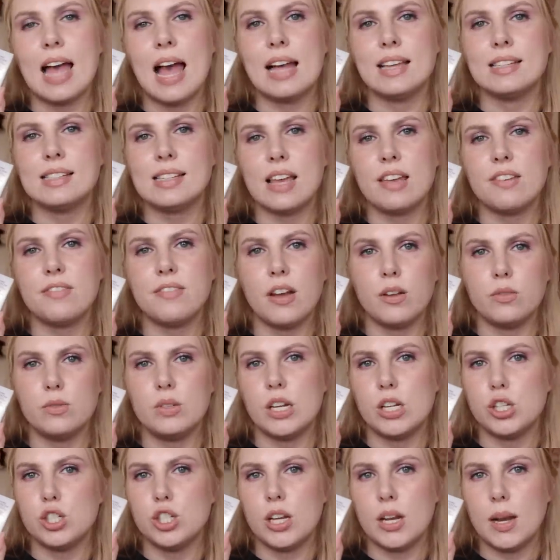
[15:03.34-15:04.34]
as a
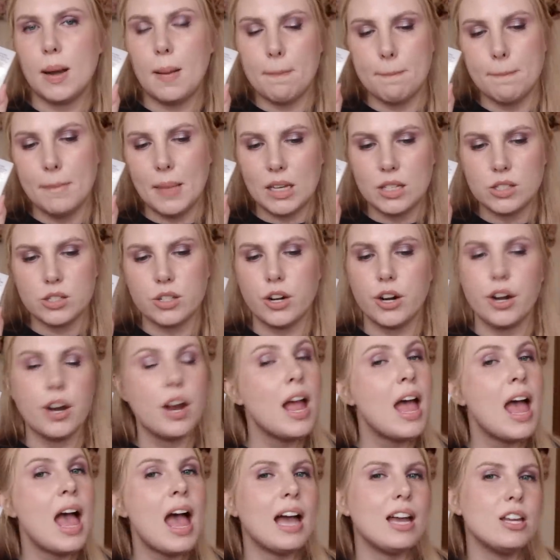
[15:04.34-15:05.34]
foundation mixer.
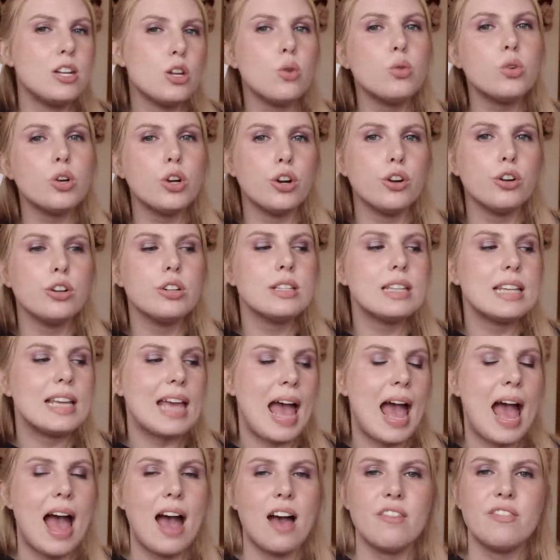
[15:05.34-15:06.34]
I don't currently
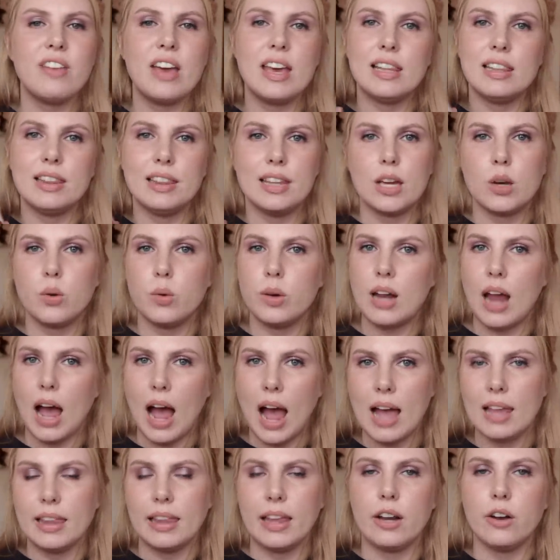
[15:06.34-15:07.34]
have a liquid
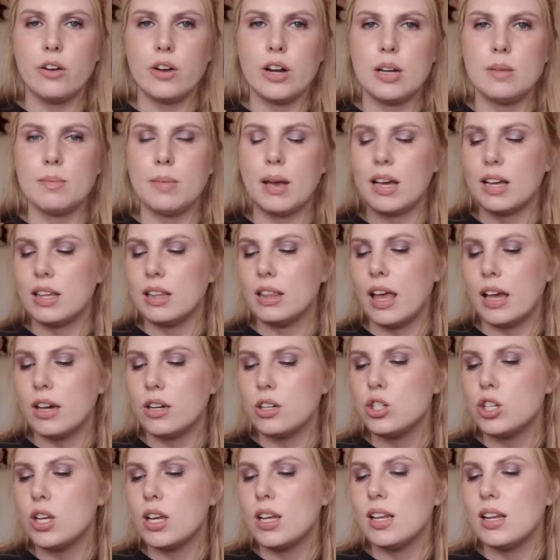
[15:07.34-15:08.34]
highlighter in my
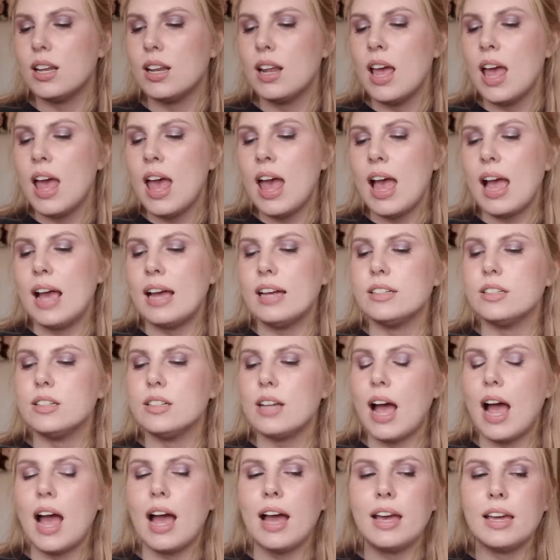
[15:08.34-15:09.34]
collection,
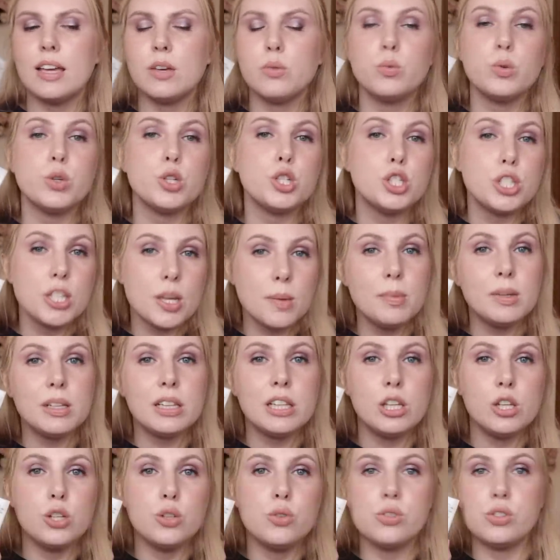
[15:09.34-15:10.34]
and I would
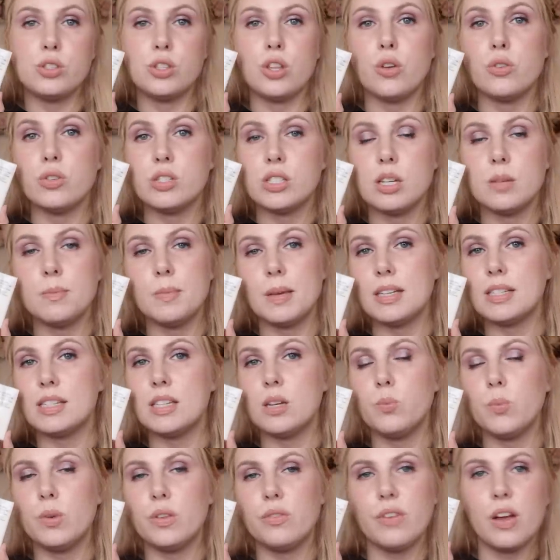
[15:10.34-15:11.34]
typically use those to mix
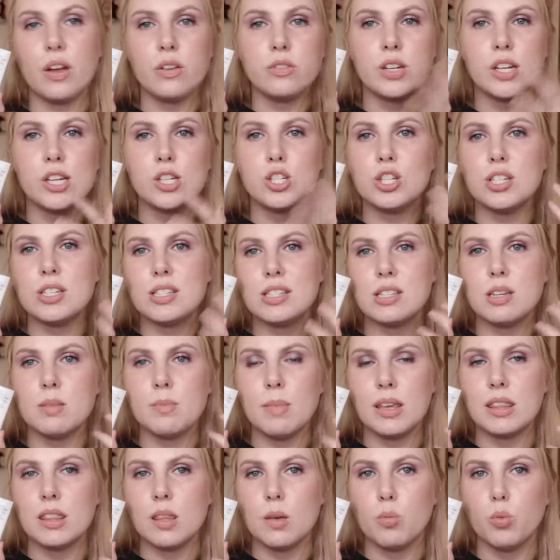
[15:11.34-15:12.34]
in with foundations to
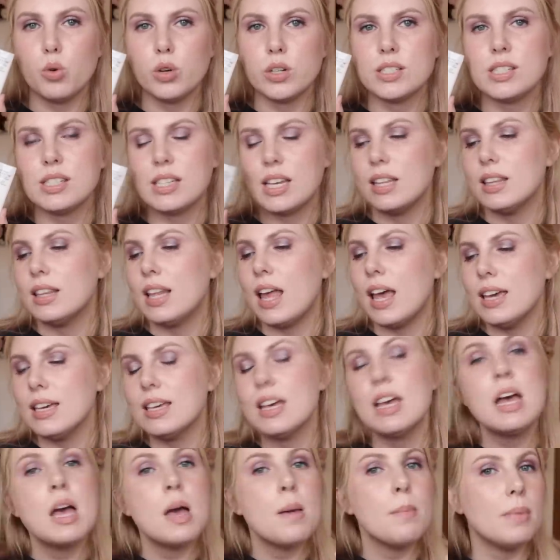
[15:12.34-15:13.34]
make them more
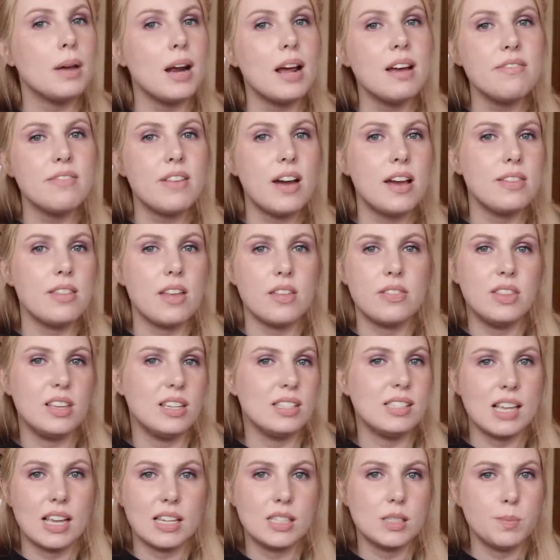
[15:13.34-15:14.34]
skin-like, but I find that
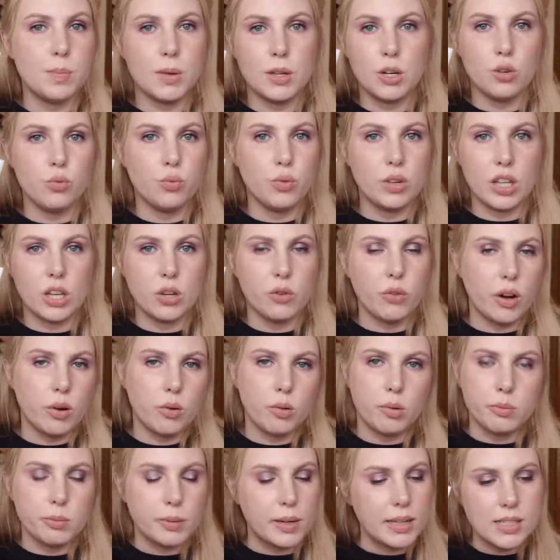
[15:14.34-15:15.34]
this has been a really great
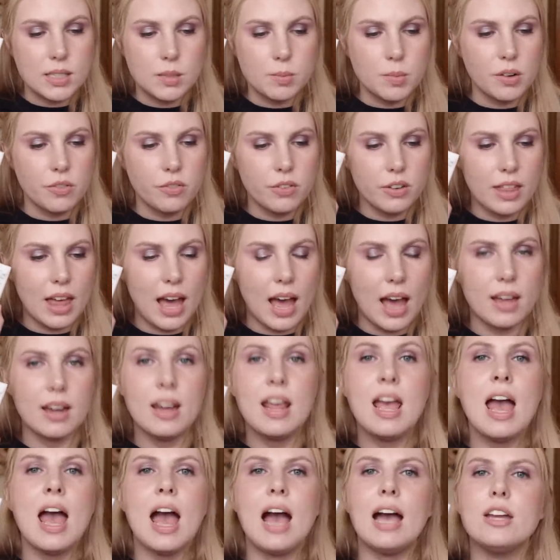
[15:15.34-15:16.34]
replacement for that.
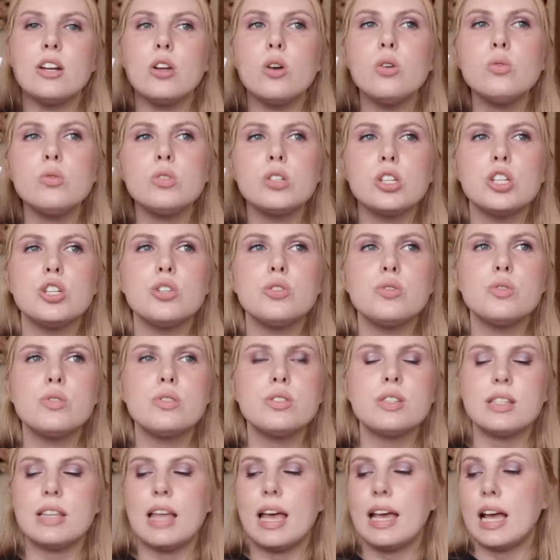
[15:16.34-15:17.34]
I don't
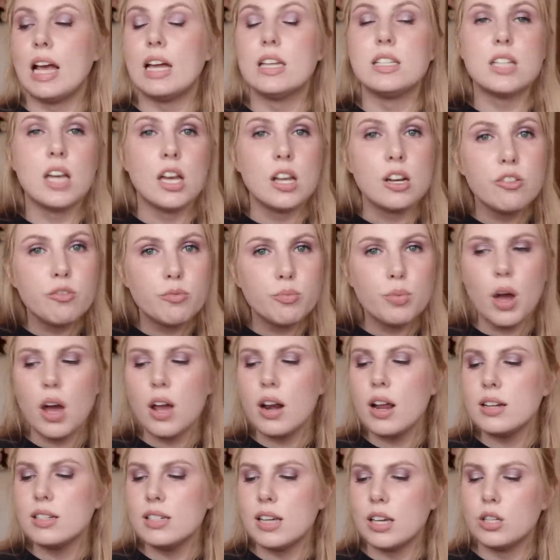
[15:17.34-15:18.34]
use like a ton of
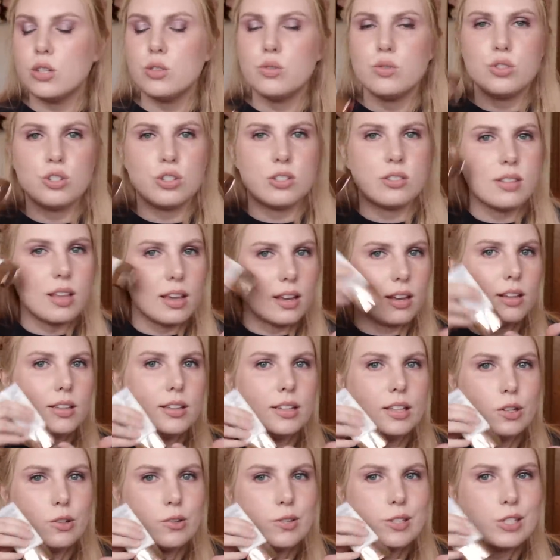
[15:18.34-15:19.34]
product, I use just like a
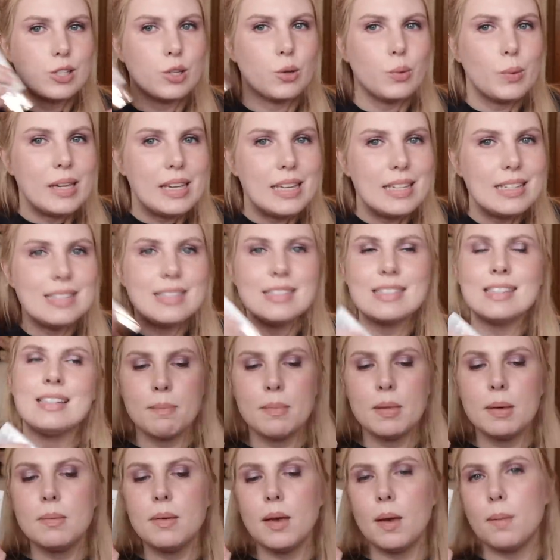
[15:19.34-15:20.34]
little squeeze,
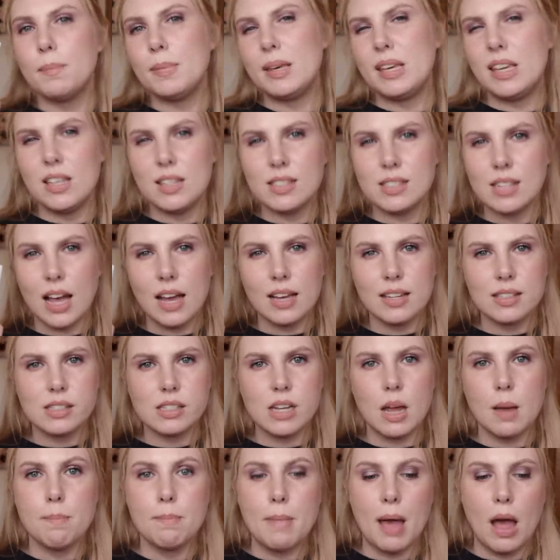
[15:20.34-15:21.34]
maybe a
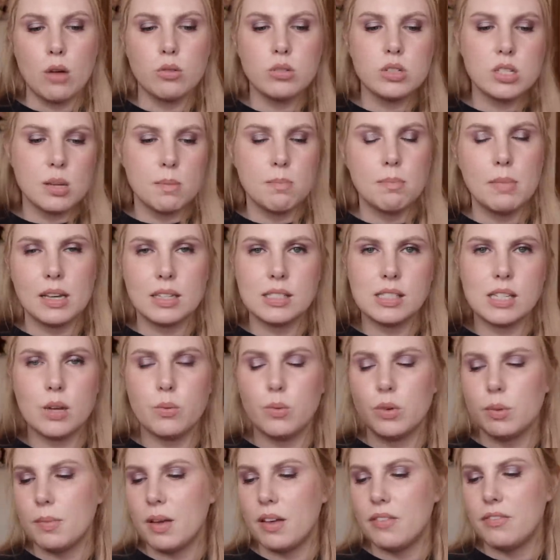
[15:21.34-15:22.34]
pea-sized amount to mix in
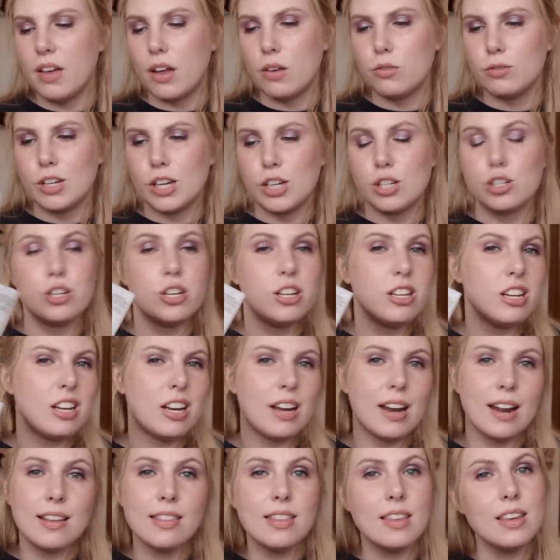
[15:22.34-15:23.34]
with my foundation,
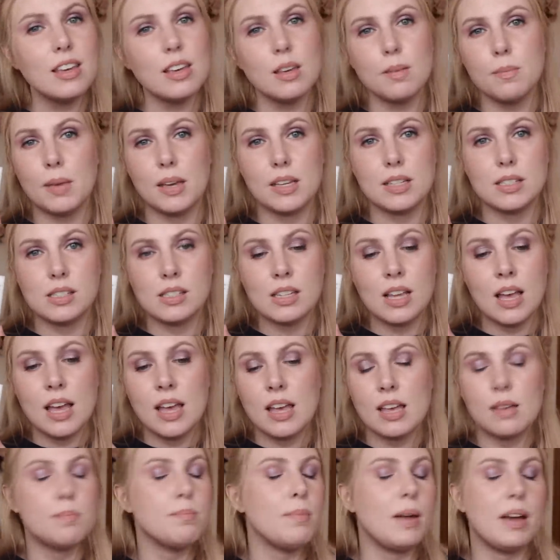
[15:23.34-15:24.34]
and I think it makes
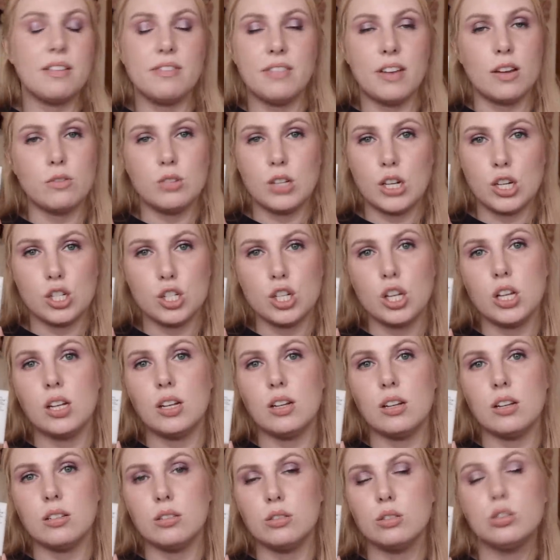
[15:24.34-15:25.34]
my
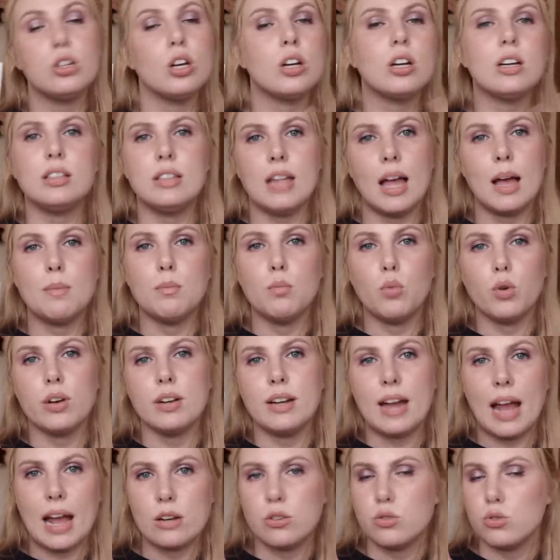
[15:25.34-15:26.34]
foundation look a lot more
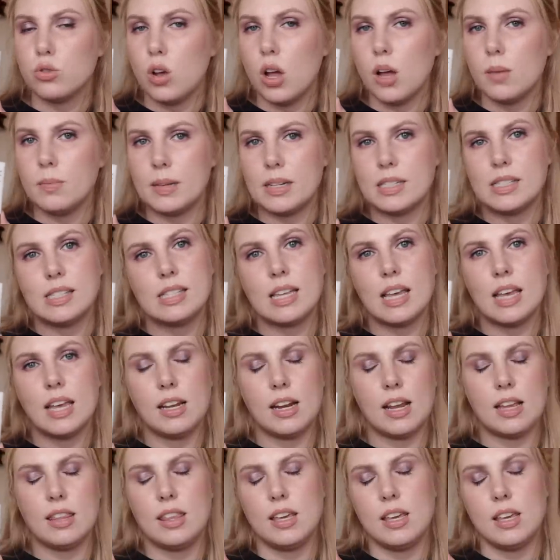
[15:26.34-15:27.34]
natural on my
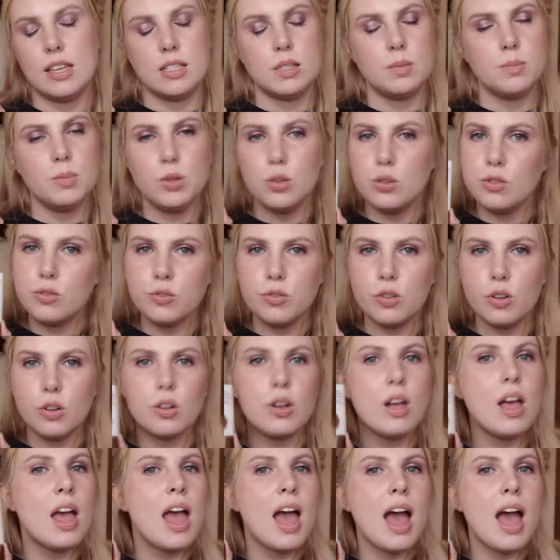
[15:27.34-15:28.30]
skin. I think it's beautiful.